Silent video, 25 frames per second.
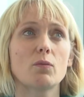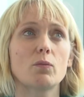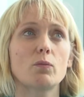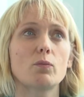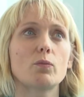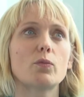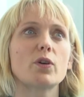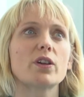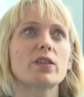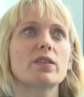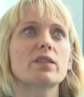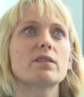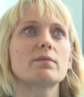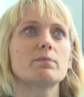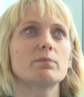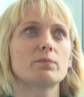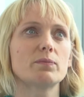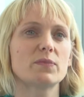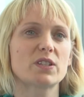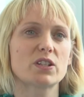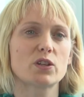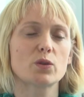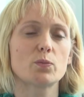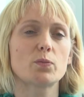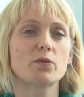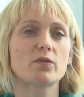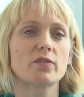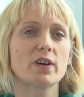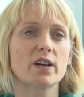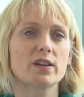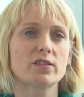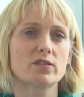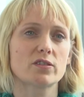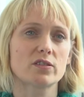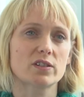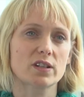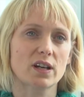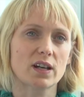with
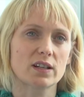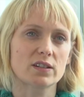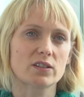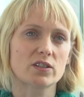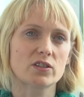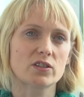supervisors and